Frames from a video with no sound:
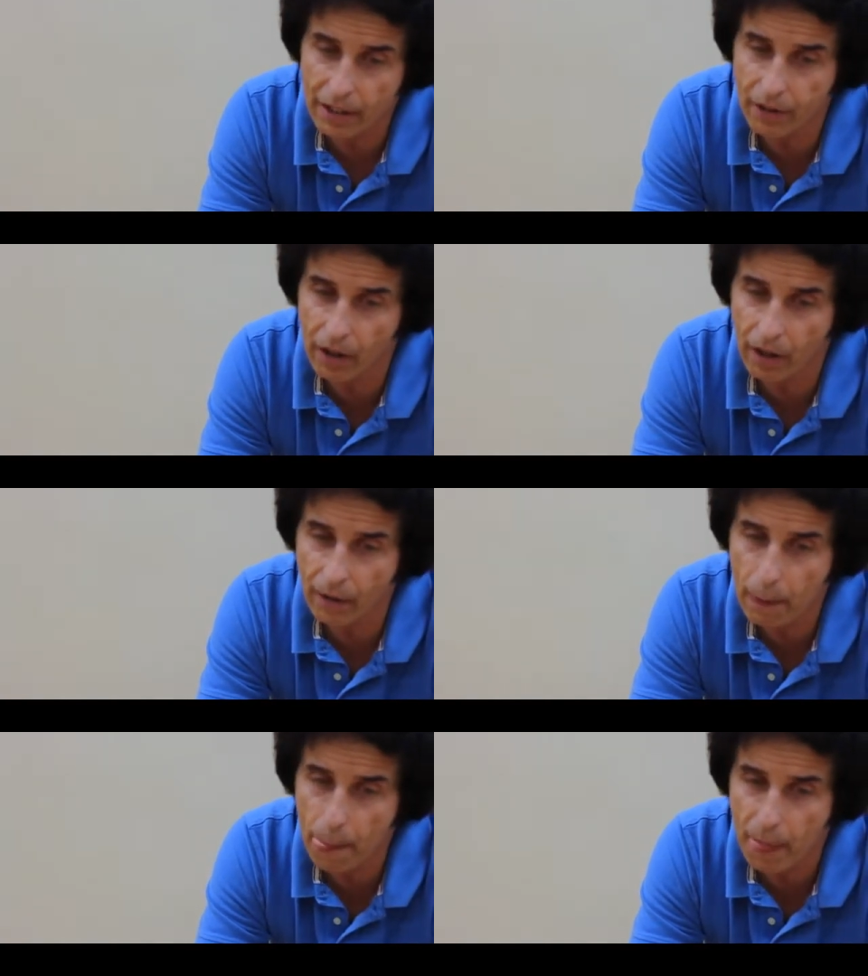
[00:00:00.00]

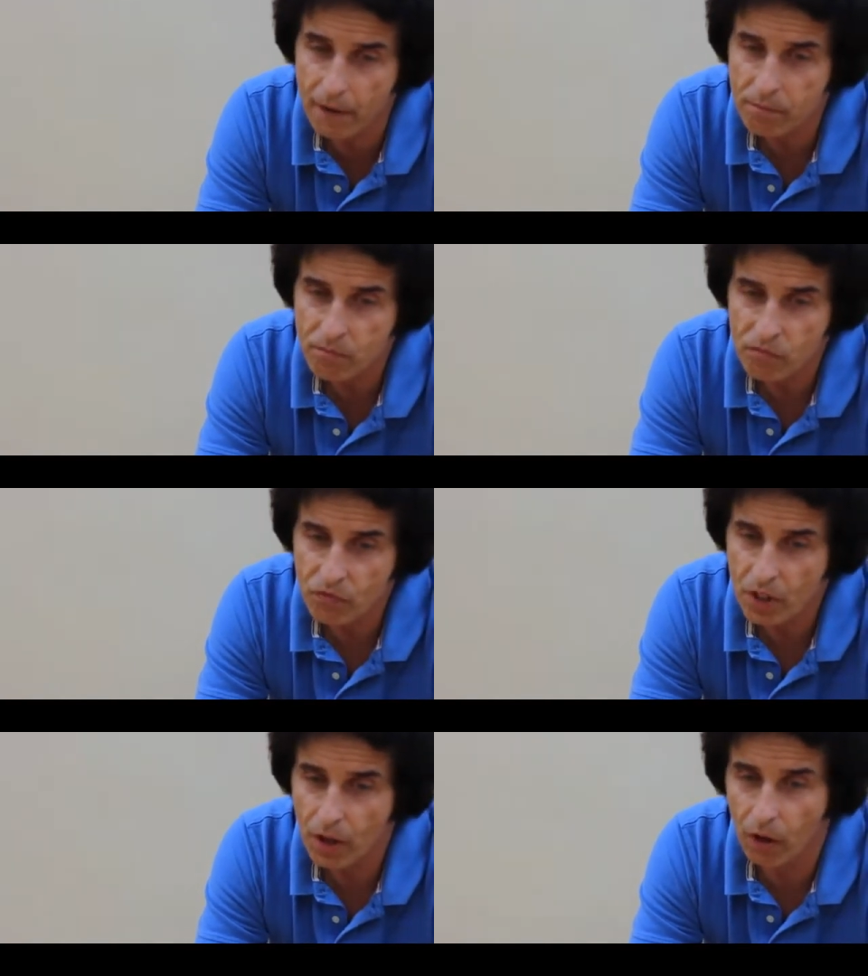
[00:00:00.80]

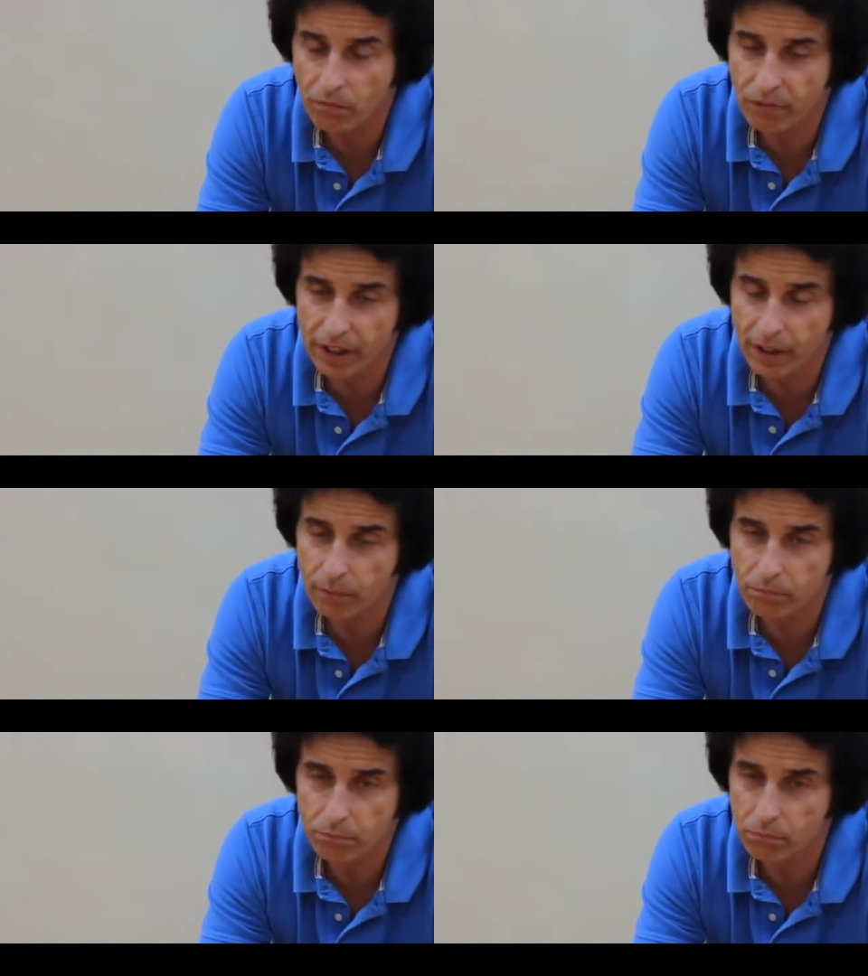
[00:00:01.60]
And they
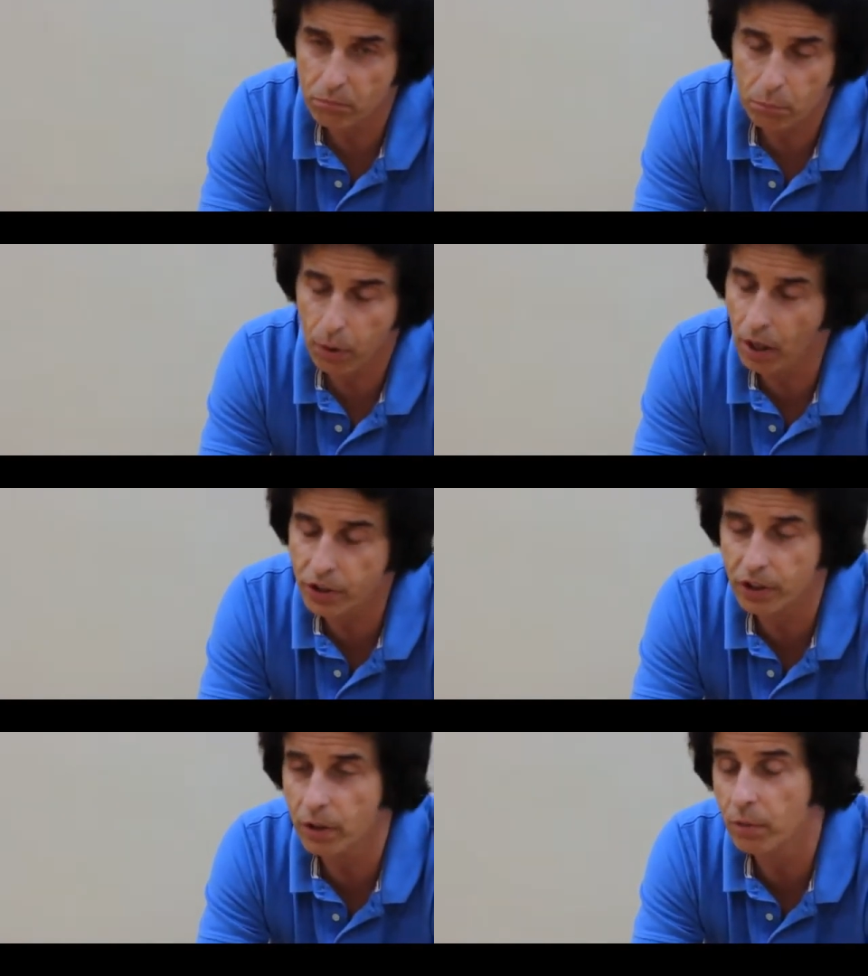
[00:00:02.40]
kept
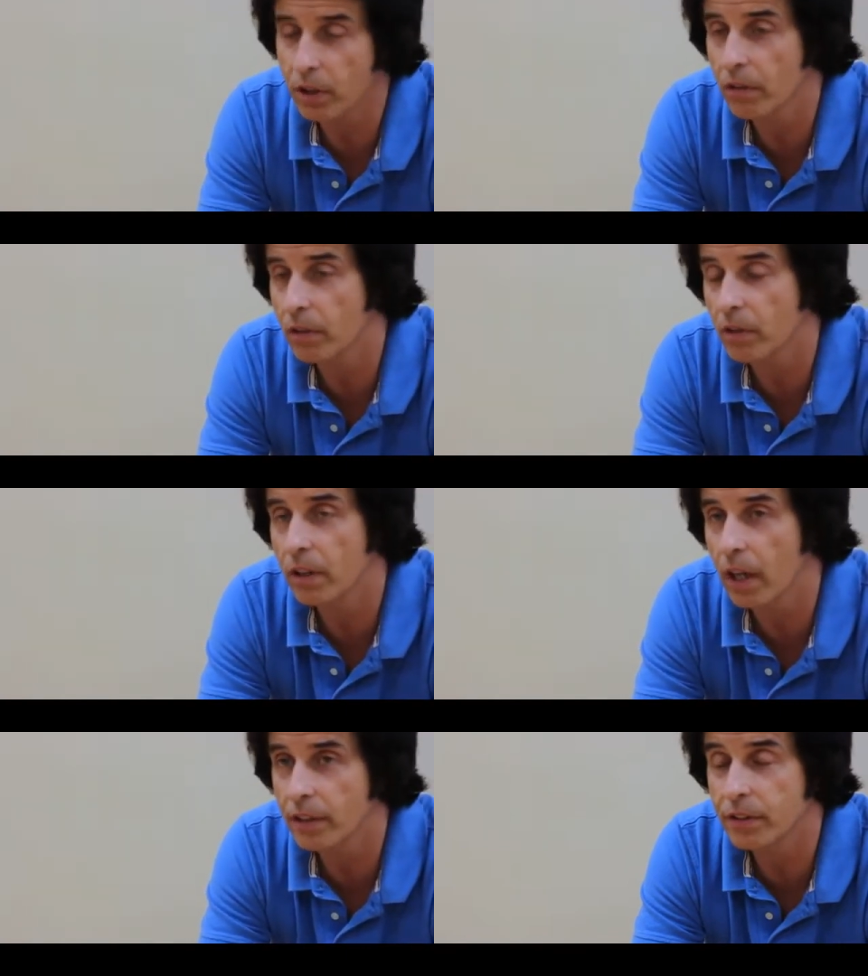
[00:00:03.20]
botching it or
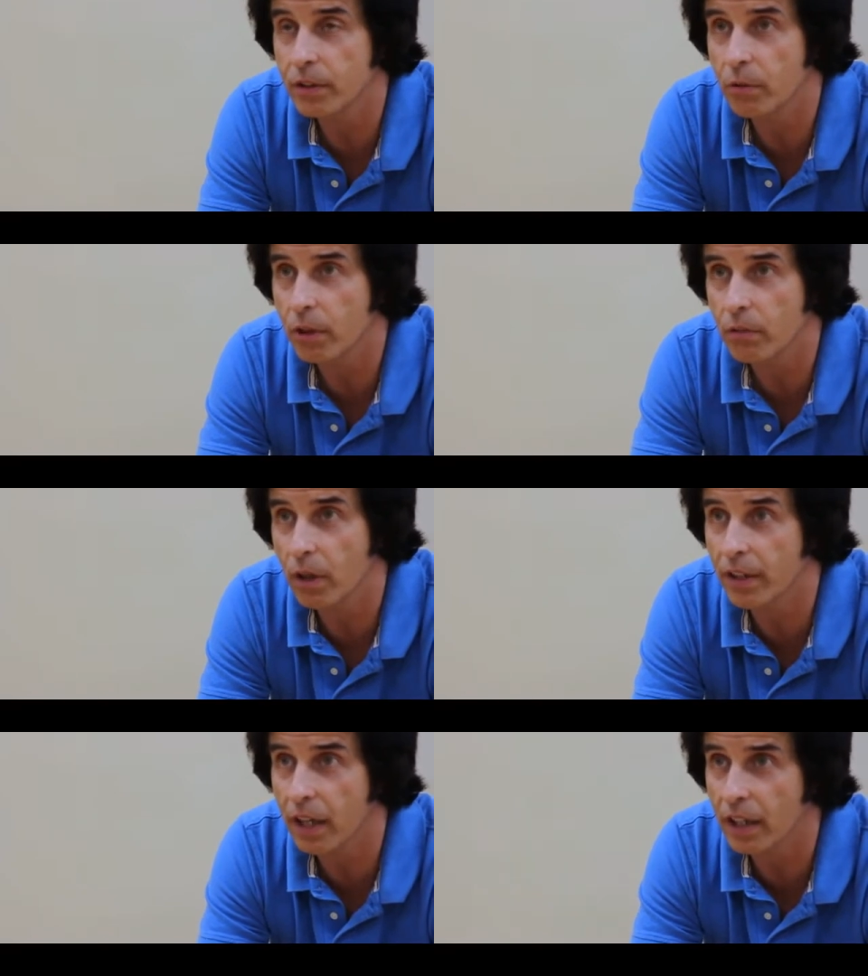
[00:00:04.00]
whatever, and I'd give it a
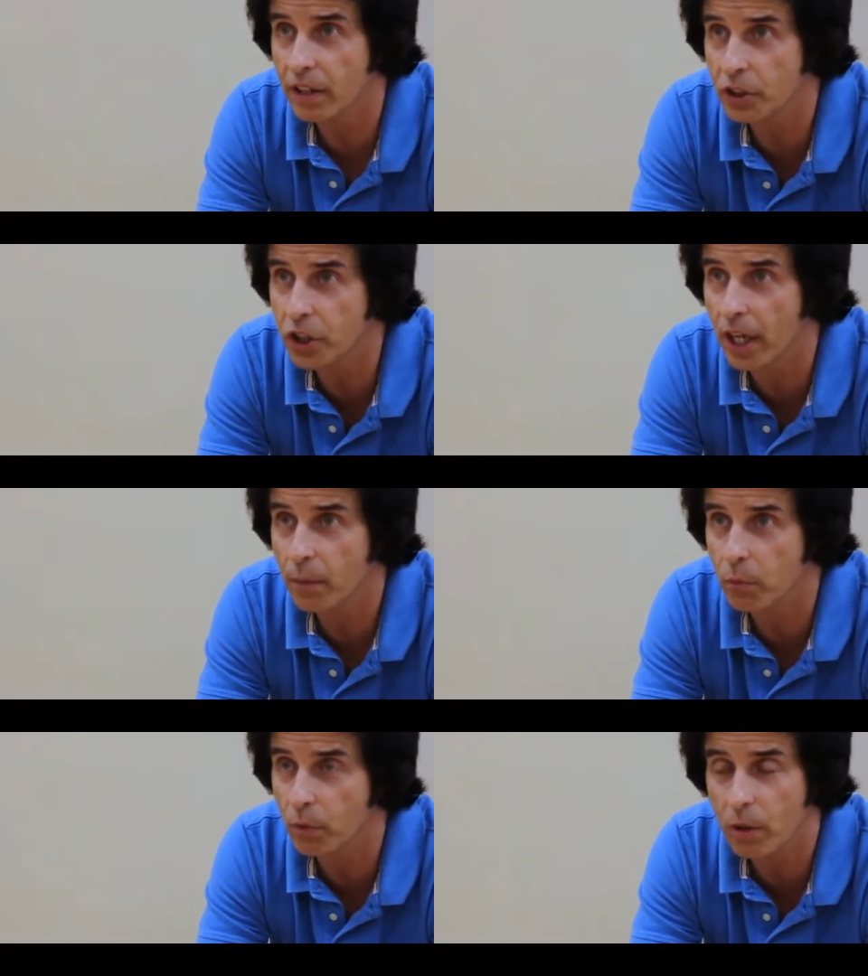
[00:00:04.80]
run down to the
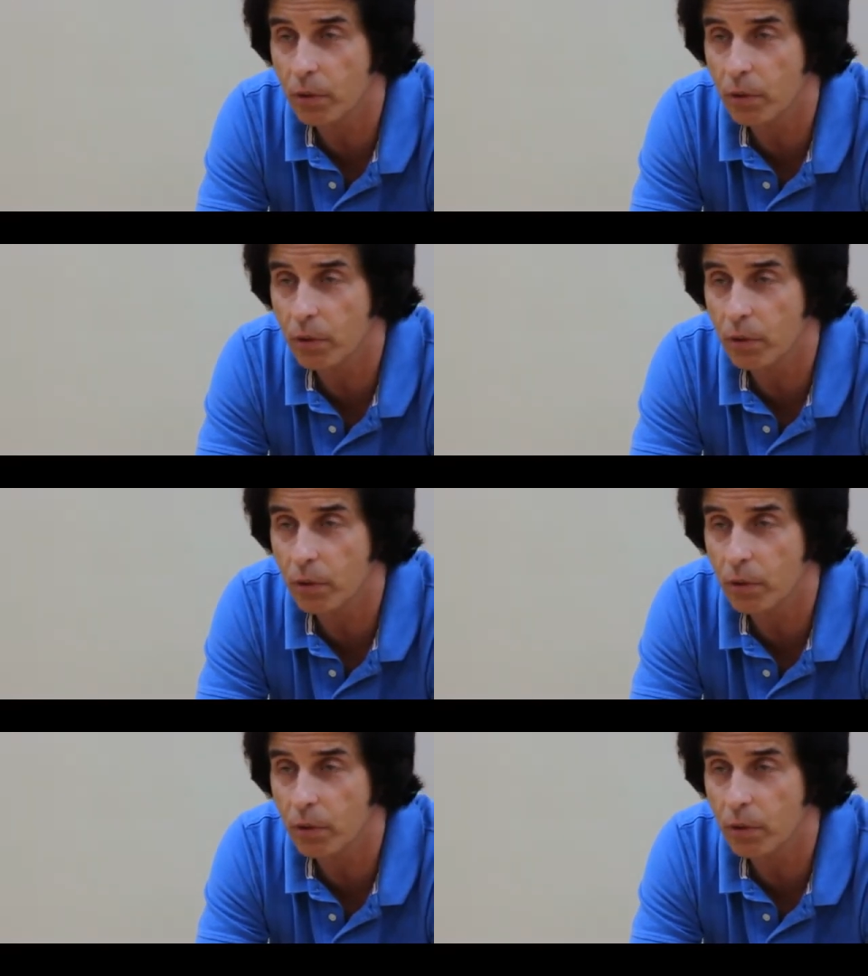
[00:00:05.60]
chapel.